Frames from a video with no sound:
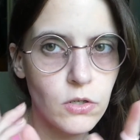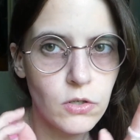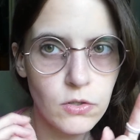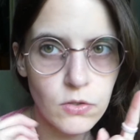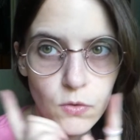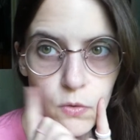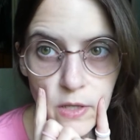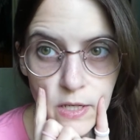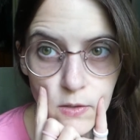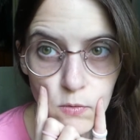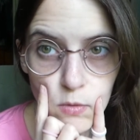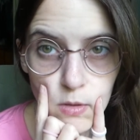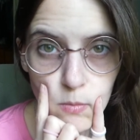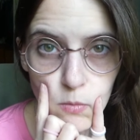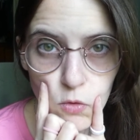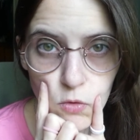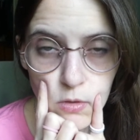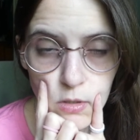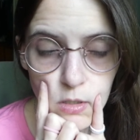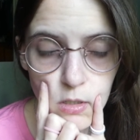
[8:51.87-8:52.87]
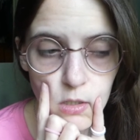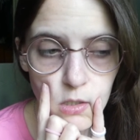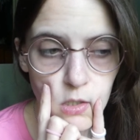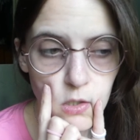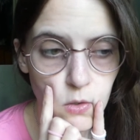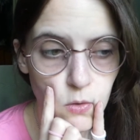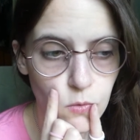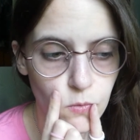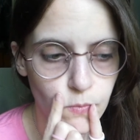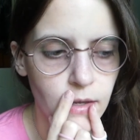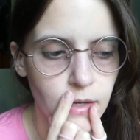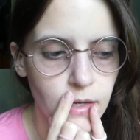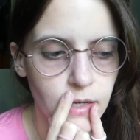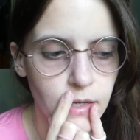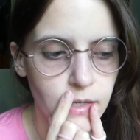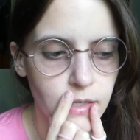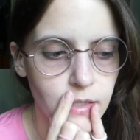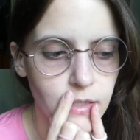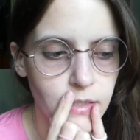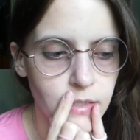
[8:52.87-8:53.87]
So that's what I'm going to do.
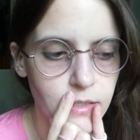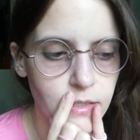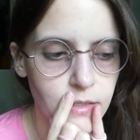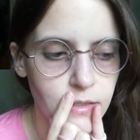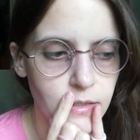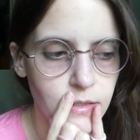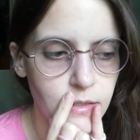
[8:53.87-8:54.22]
And